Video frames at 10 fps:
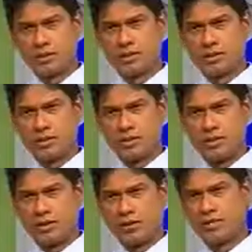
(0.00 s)
Which
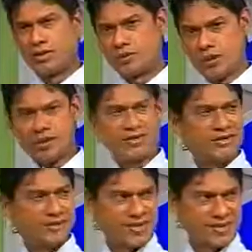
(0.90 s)
different
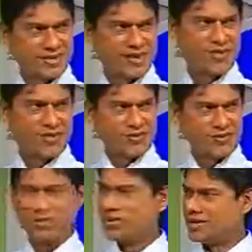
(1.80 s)
patients will describe in
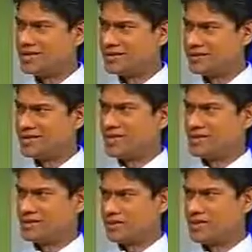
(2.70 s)
different ways.
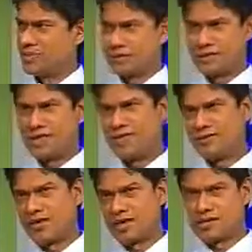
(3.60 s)
Some will say they
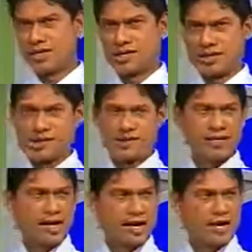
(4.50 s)
have gastritis,
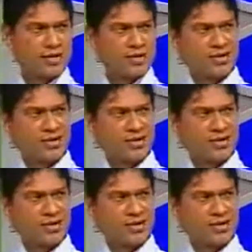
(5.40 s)
gas,